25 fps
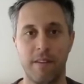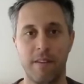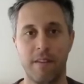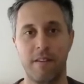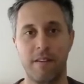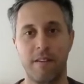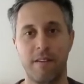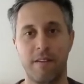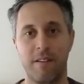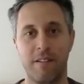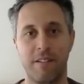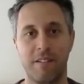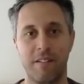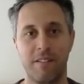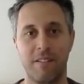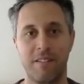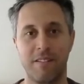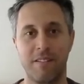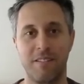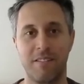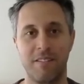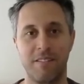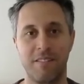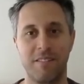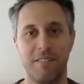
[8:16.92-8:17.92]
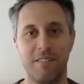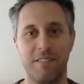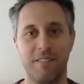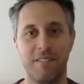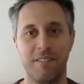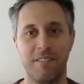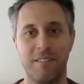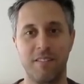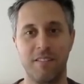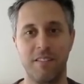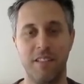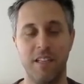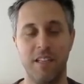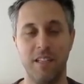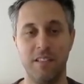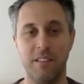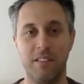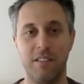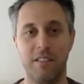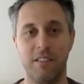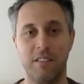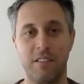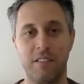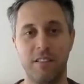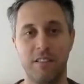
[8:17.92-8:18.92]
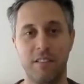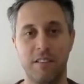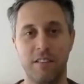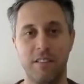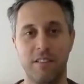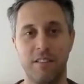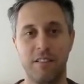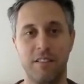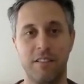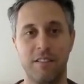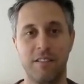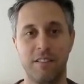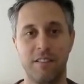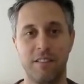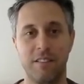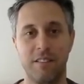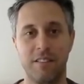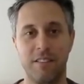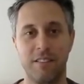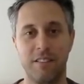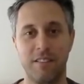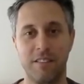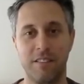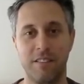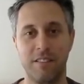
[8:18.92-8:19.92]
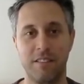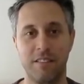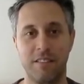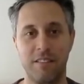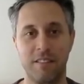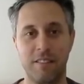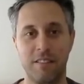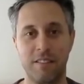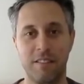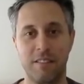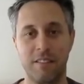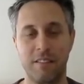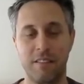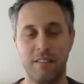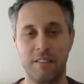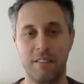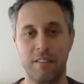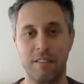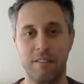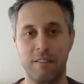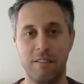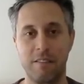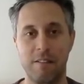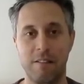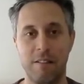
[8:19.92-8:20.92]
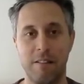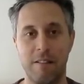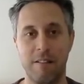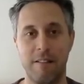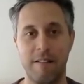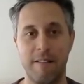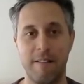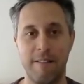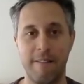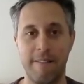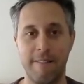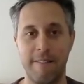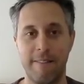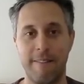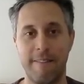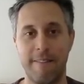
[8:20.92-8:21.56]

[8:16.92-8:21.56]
(silent)